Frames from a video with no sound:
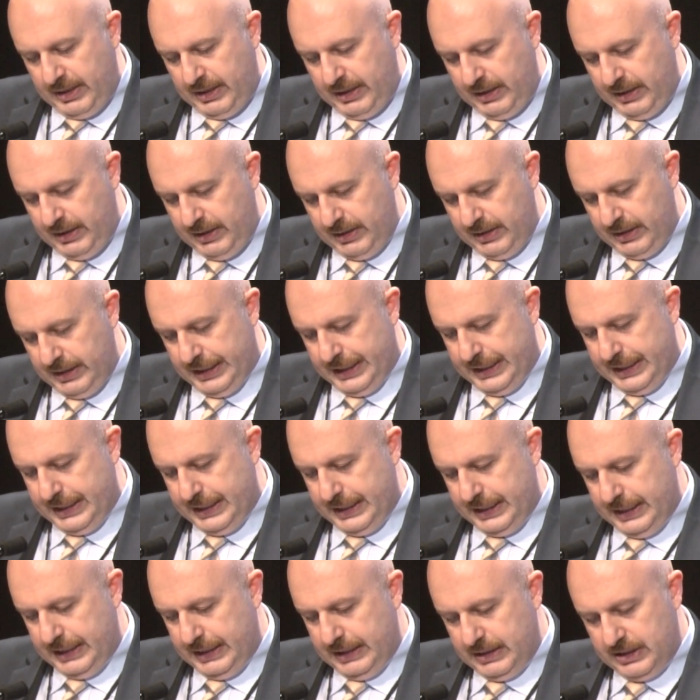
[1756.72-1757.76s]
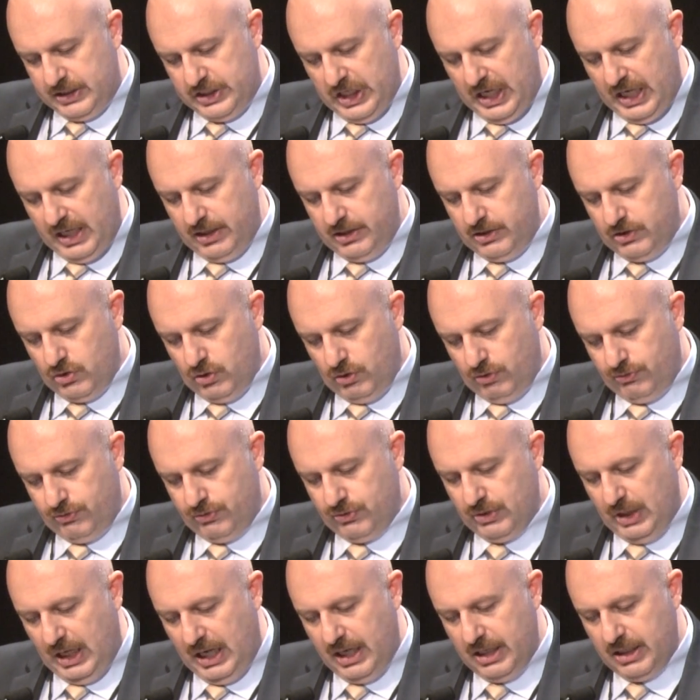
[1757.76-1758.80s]
The challenge of
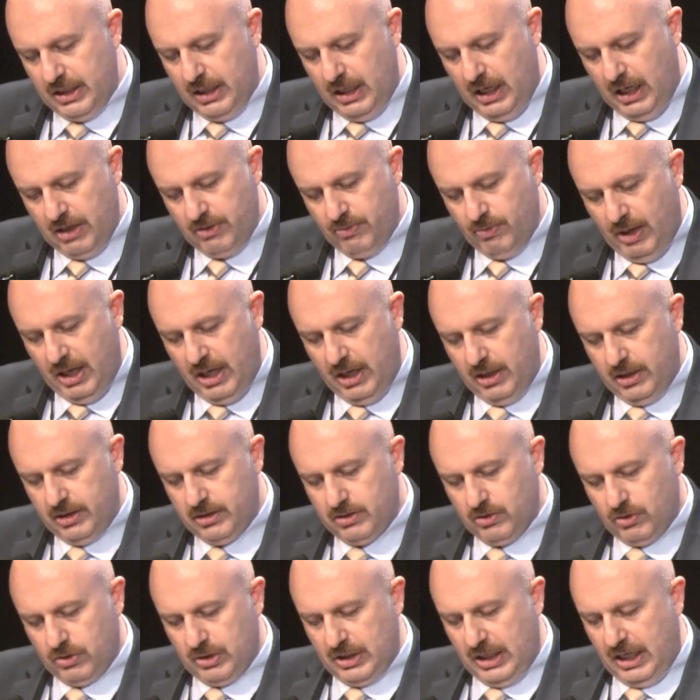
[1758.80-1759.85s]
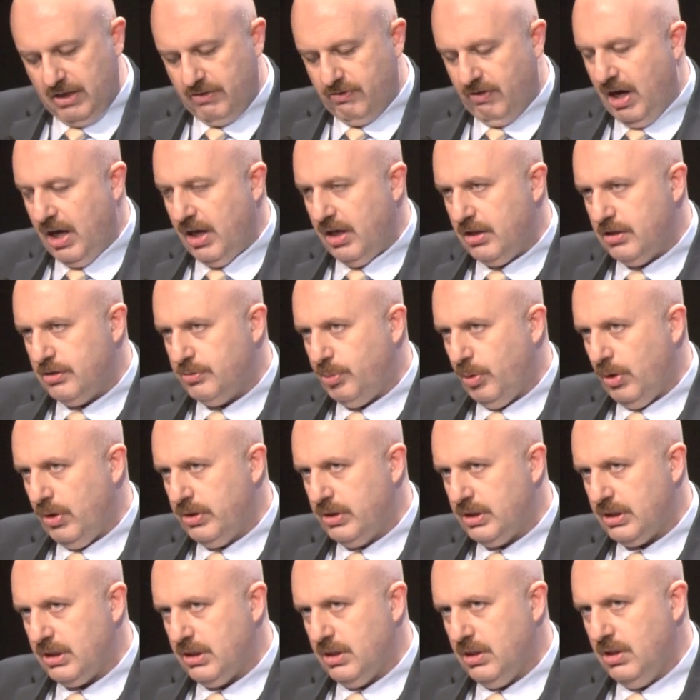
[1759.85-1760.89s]
unviolent or non-violent
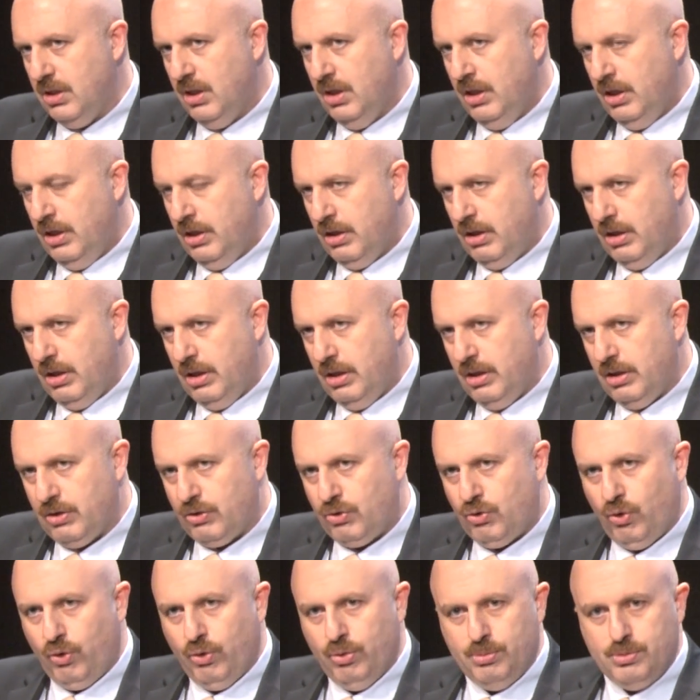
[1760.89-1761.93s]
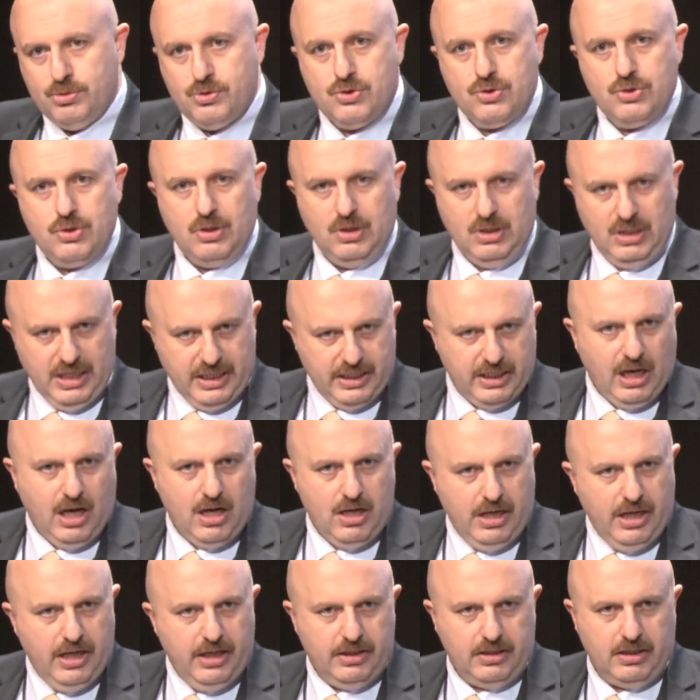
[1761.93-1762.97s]
political groups like
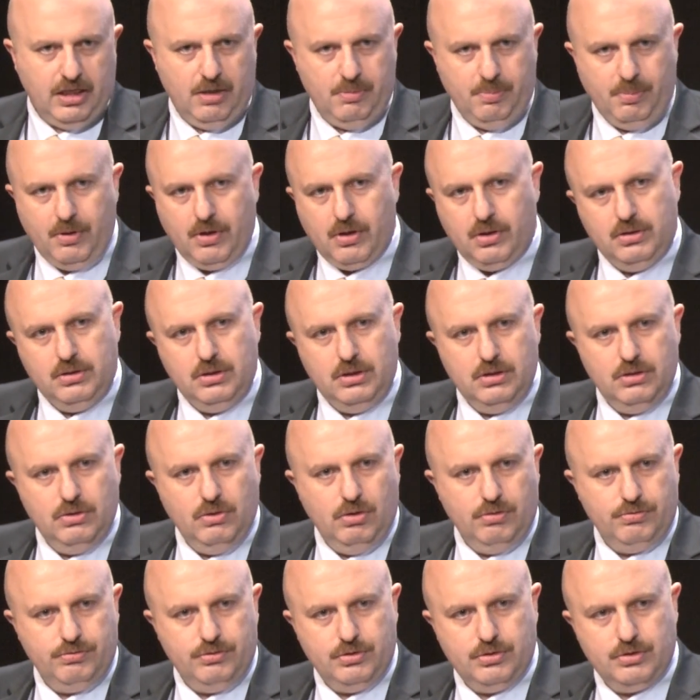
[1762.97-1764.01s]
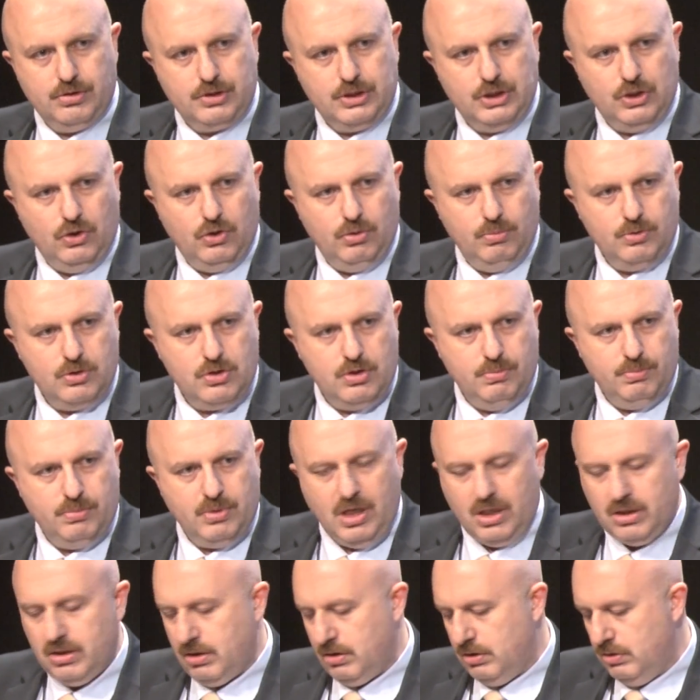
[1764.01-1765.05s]
AK Party of Turkey or Muslim
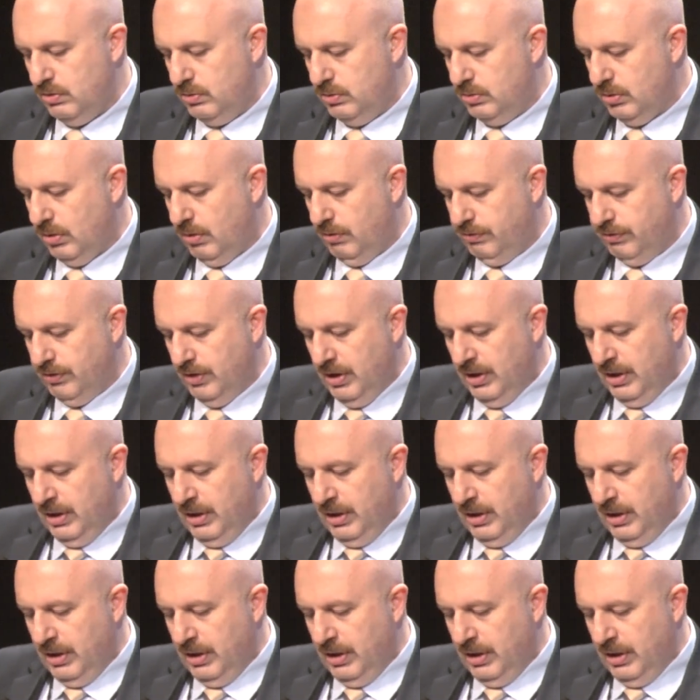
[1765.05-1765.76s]
Brotherhood of